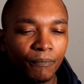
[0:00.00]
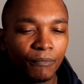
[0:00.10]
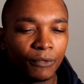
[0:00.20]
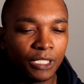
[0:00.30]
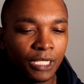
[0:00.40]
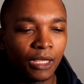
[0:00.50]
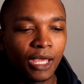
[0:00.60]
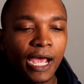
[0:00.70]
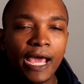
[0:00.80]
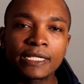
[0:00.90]
yeah,
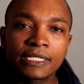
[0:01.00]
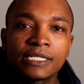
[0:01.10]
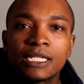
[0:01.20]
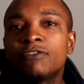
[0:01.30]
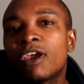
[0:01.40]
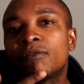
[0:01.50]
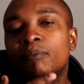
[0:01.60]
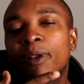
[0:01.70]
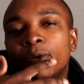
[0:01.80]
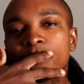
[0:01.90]
as I said, if you haven't
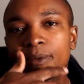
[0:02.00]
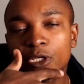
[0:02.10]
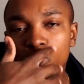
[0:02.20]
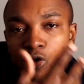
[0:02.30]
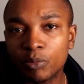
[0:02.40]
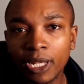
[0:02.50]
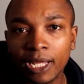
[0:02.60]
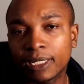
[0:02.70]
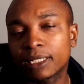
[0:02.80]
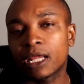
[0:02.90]
played with something super light
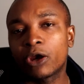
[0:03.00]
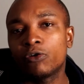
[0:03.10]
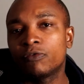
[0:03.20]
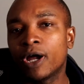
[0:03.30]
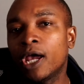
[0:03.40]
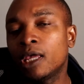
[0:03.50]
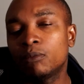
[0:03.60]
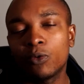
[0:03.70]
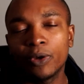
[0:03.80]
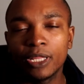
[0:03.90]
like a Harrow Vibe
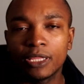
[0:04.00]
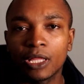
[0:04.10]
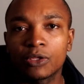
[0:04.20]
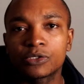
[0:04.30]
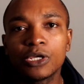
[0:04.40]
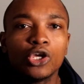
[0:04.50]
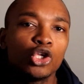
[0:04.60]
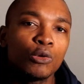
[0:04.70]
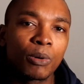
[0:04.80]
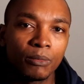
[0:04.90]
or anything else, you
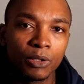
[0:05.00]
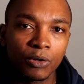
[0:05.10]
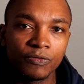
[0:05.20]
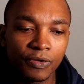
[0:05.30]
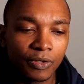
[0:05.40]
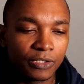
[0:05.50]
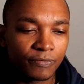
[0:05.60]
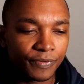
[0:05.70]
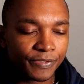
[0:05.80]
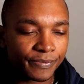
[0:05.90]
probably won't feel a
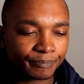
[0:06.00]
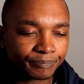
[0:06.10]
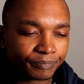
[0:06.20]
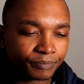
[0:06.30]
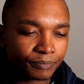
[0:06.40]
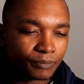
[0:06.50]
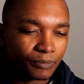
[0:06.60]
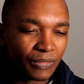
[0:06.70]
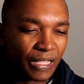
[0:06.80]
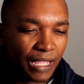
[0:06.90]
difference.
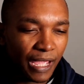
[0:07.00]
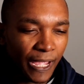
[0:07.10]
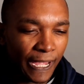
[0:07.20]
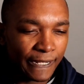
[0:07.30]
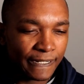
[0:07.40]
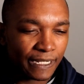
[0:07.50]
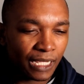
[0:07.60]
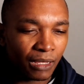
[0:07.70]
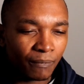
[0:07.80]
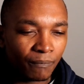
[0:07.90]
And
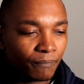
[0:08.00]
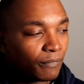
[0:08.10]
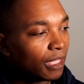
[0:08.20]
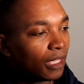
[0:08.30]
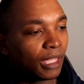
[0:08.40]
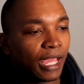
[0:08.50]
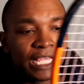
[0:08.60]
as